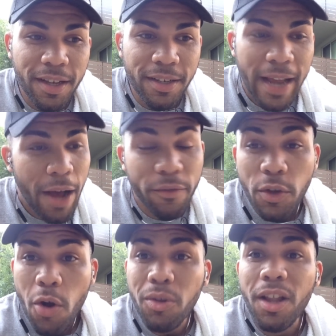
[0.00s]
Now, if you
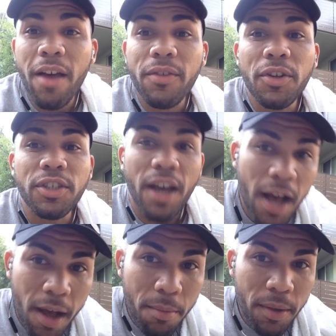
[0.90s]
don't love your
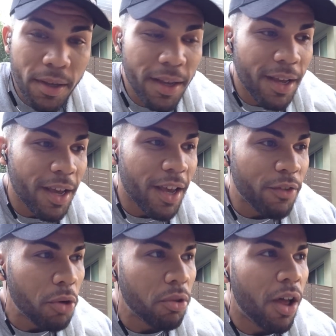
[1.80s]
job, if
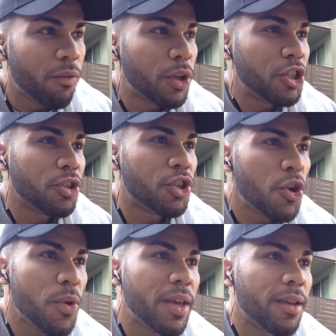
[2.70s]
you don't love what you're
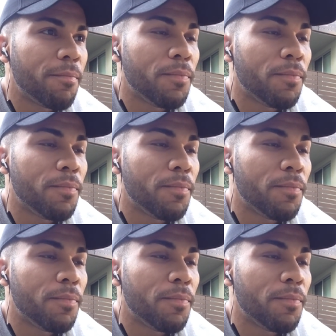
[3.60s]
doing,